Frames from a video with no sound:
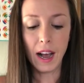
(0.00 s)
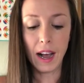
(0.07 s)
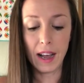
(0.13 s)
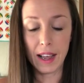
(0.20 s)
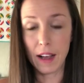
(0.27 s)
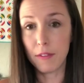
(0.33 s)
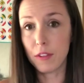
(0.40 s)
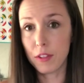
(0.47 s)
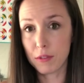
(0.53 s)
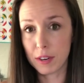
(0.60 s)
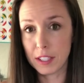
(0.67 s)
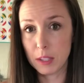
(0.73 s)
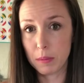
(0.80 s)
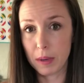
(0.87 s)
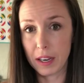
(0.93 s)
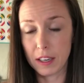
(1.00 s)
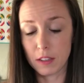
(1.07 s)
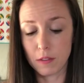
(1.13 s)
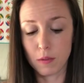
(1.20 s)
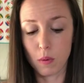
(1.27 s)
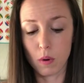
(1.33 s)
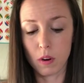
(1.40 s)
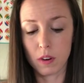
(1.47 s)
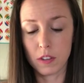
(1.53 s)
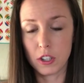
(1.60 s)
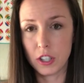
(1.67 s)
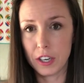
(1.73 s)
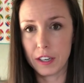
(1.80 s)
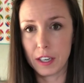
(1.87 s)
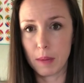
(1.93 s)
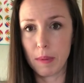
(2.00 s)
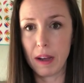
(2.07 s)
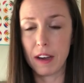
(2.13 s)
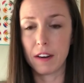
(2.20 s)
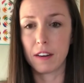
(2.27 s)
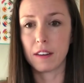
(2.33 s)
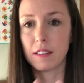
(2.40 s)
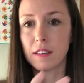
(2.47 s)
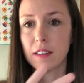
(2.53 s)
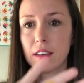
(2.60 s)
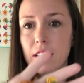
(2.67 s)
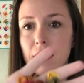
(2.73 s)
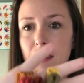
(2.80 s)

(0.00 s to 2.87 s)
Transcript: I have the threads picked for the charity pattern.